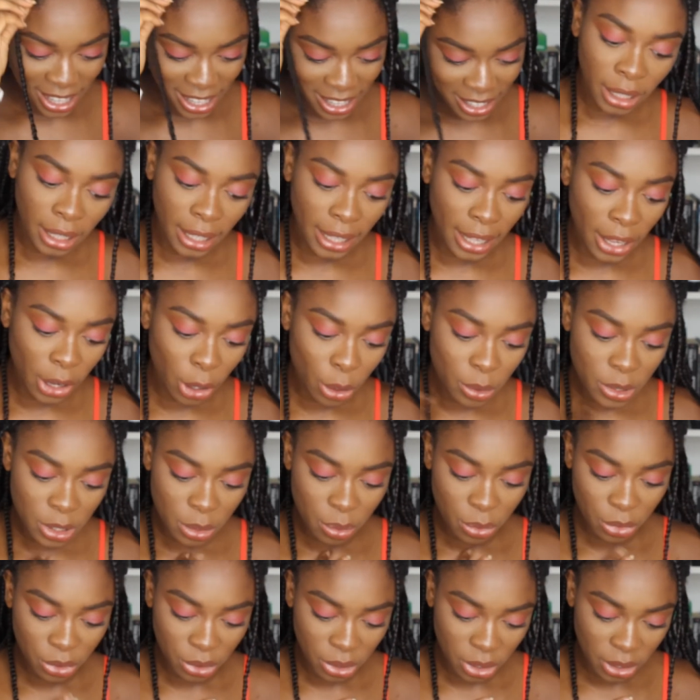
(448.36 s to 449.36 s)
It helps
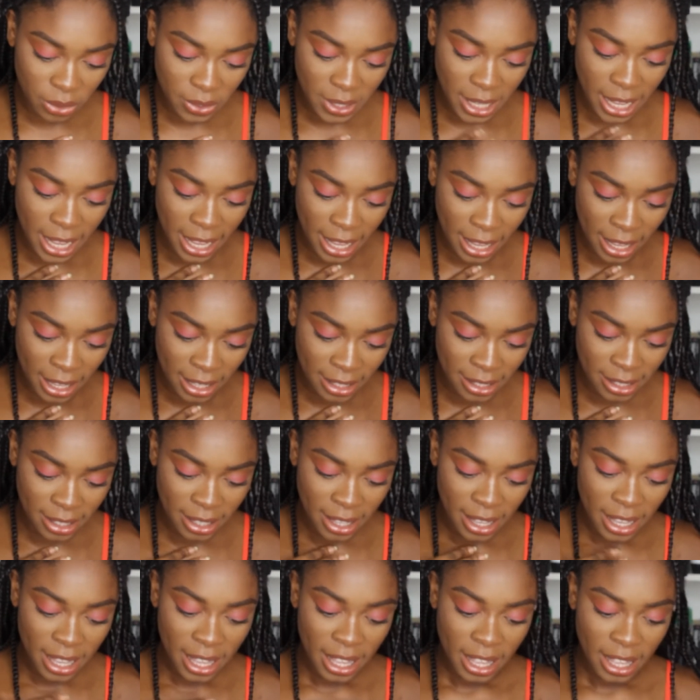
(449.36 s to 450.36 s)
improve hair's
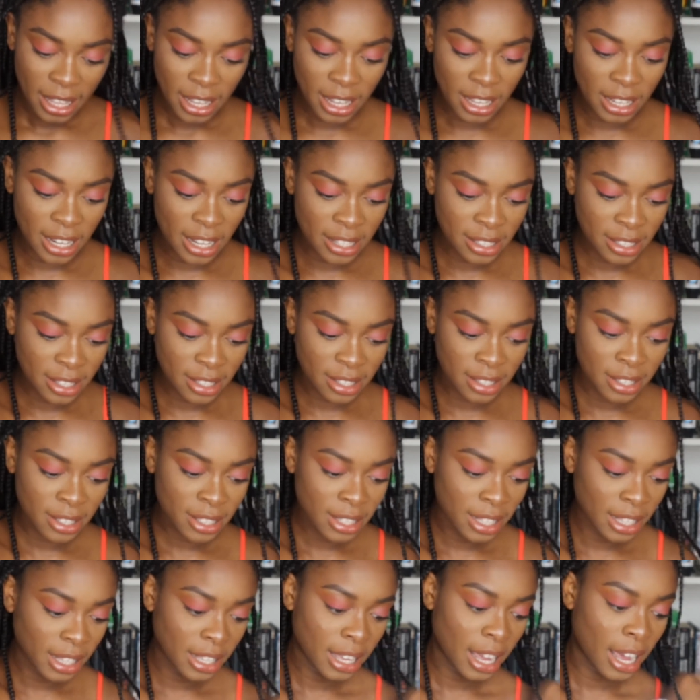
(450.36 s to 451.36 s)
elasticity